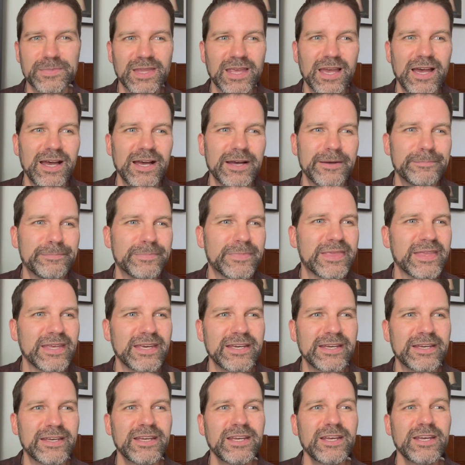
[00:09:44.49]
um,
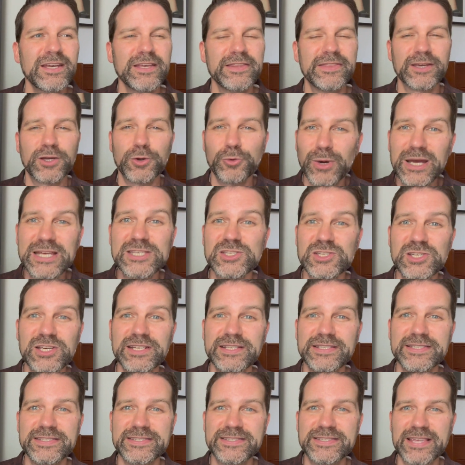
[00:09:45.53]
the, the
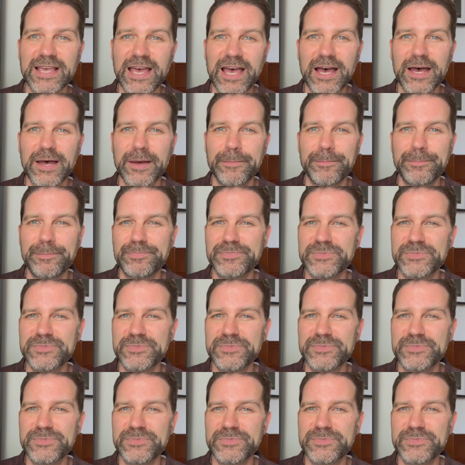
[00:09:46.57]
questions uh,